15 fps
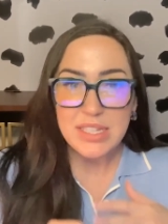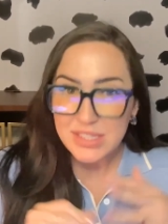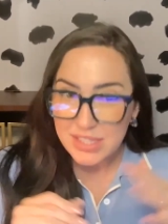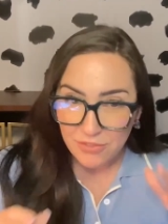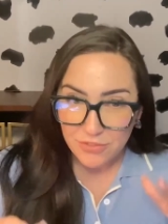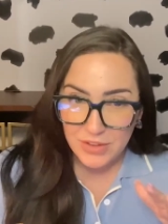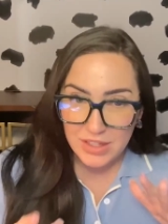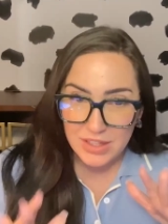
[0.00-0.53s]

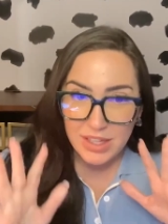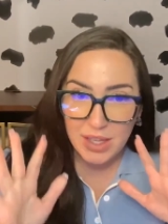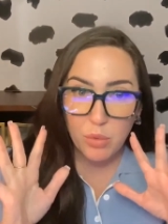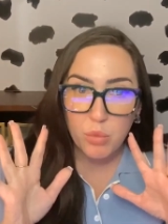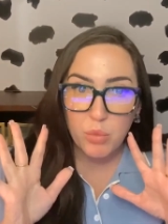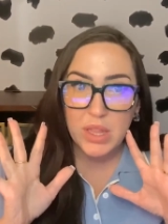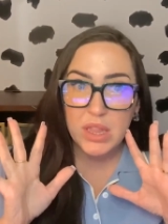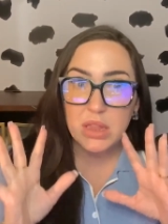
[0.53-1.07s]
definitely,
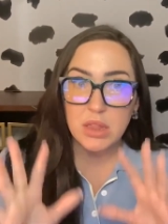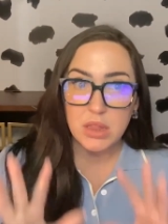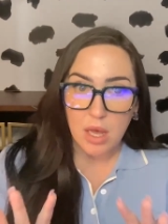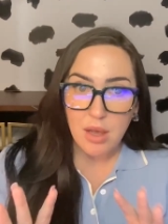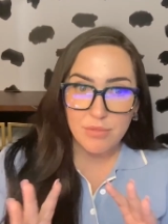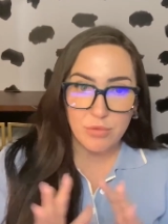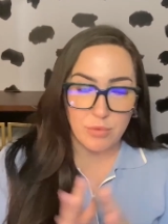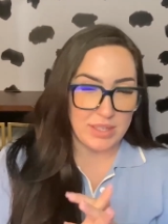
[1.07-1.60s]
we
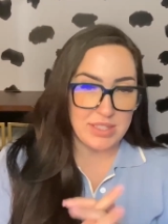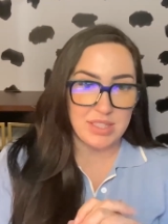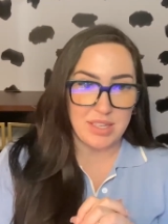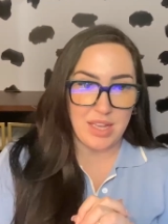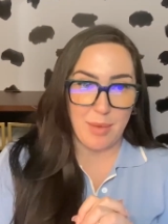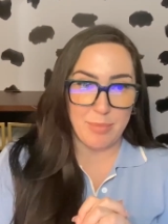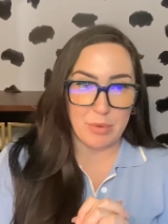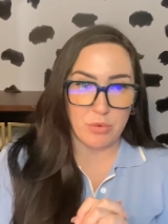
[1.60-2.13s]
love raising
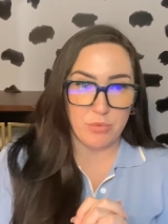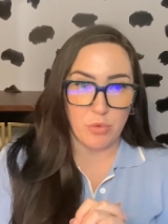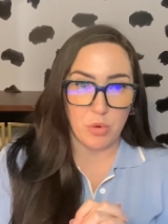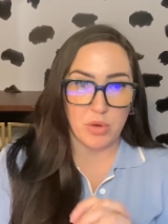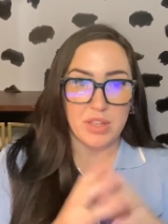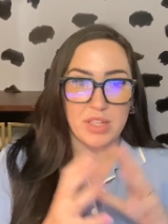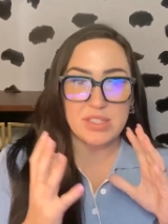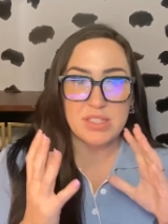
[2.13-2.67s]
capital
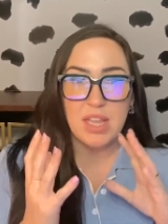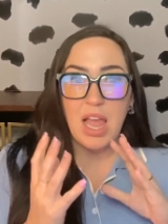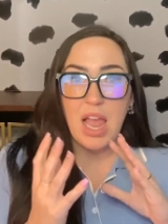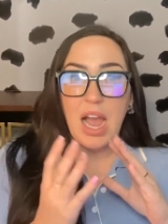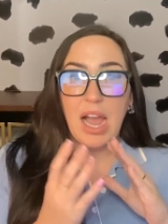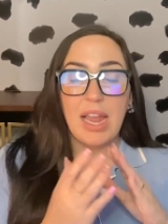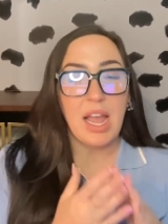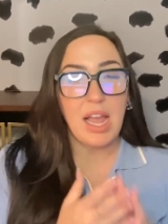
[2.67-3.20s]
for this.
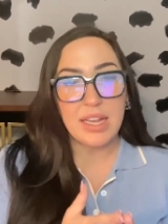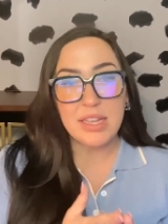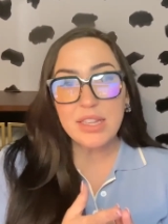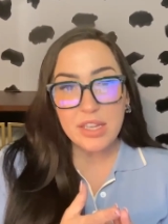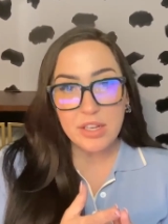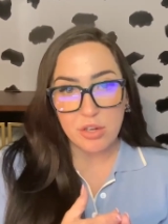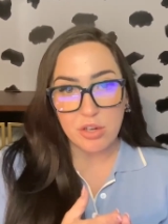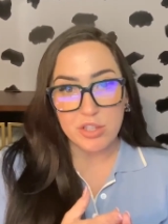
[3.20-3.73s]
I highly
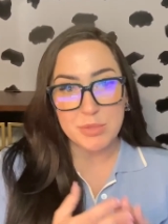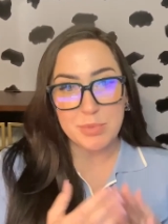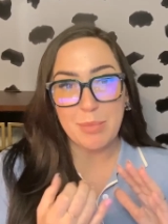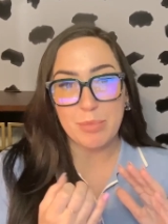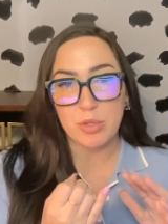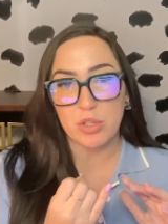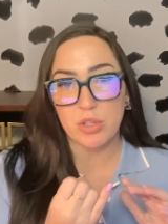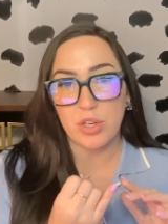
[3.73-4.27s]
encourage
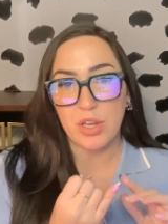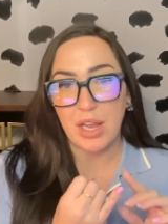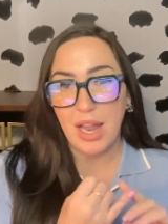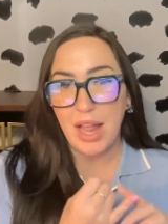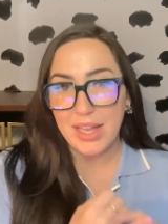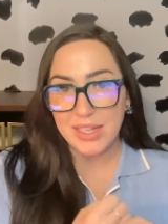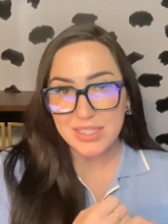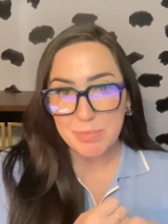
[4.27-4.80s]
people to look
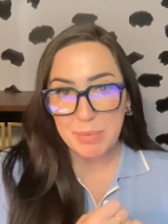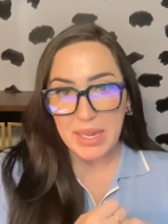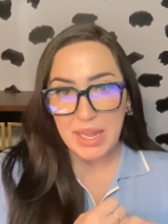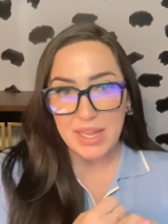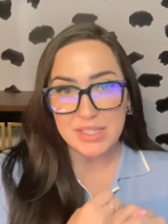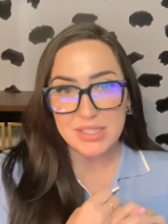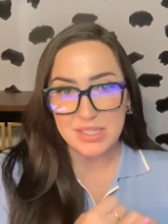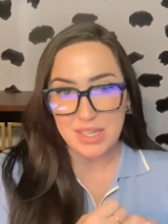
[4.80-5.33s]
at
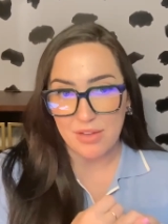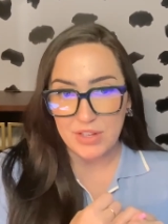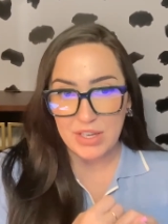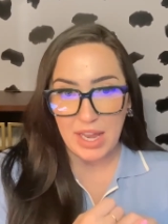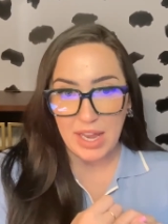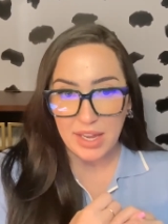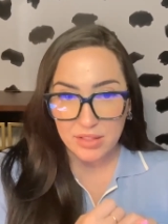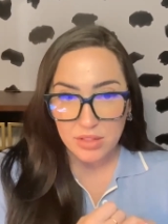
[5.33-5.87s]
SBA
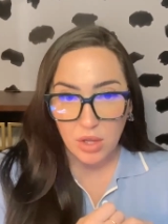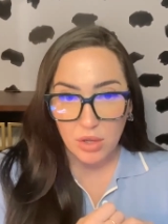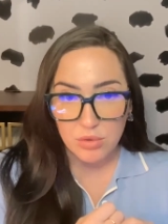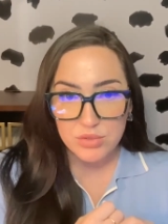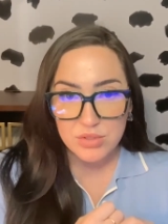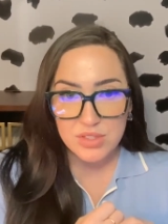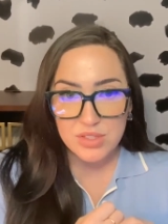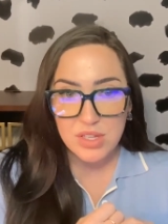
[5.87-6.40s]
7A
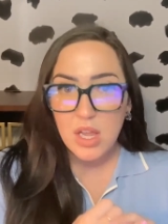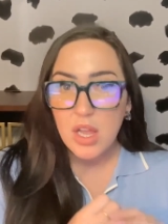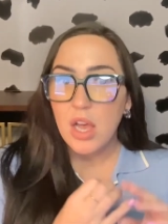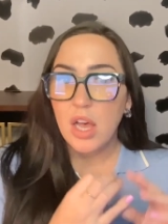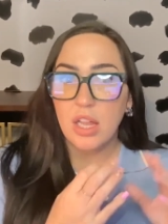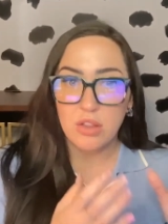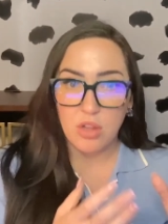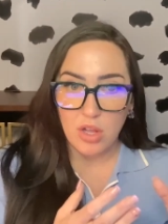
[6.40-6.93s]
loans.
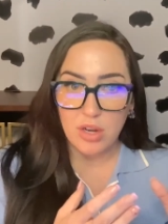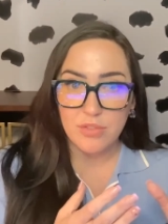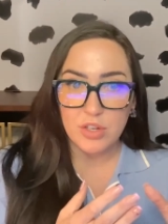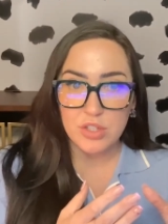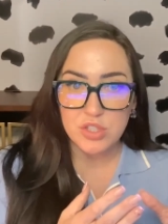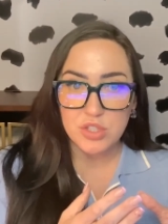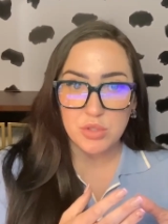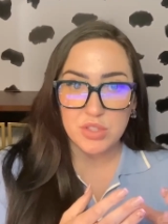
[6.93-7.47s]
A lot of our
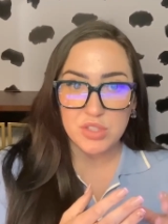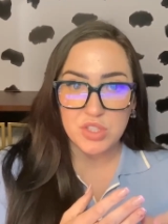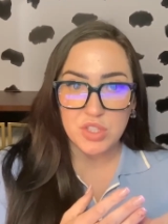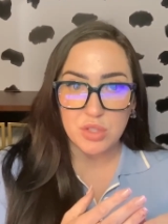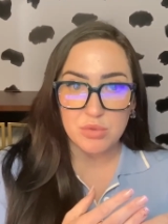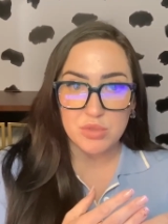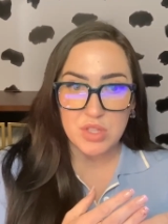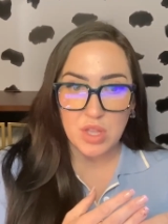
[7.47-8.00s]
students
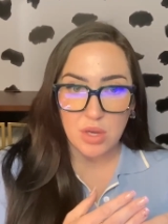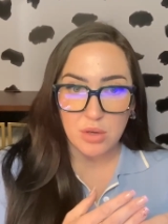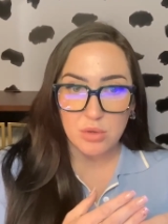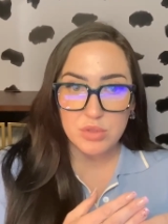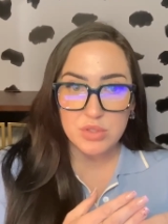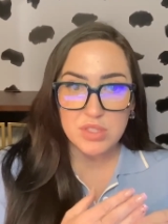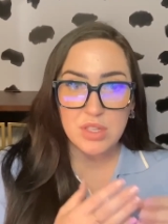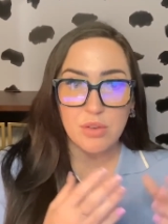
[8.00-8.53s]
use
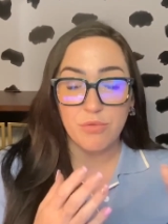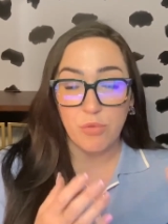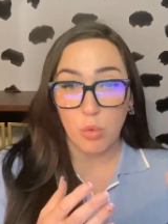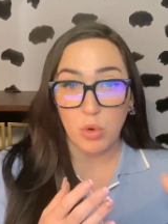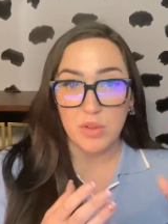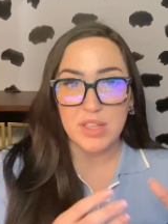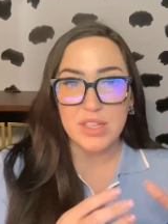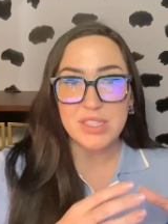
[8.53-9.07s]
those
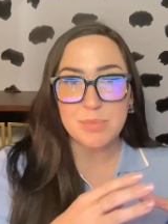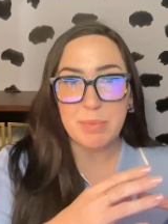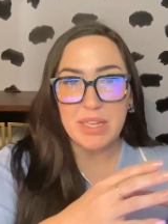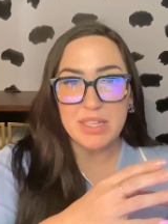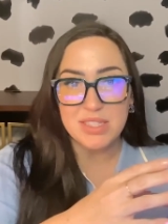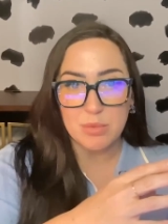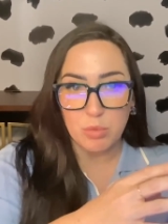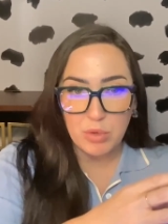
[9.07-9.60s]
for this
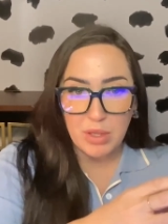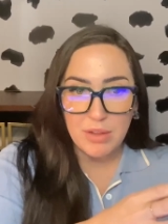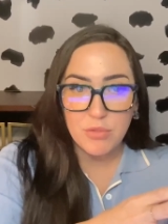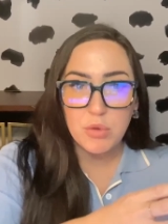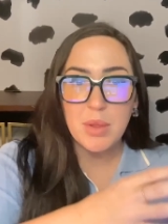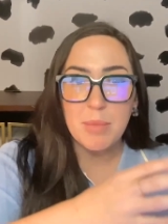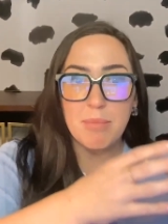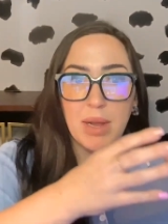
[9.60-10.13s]
because it will give
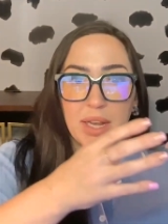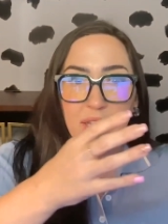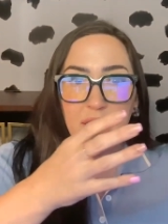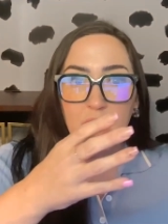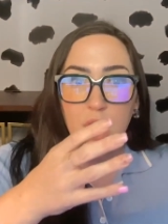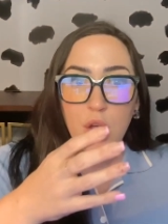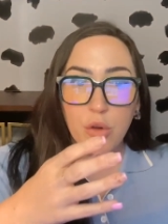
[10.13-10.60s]
you the money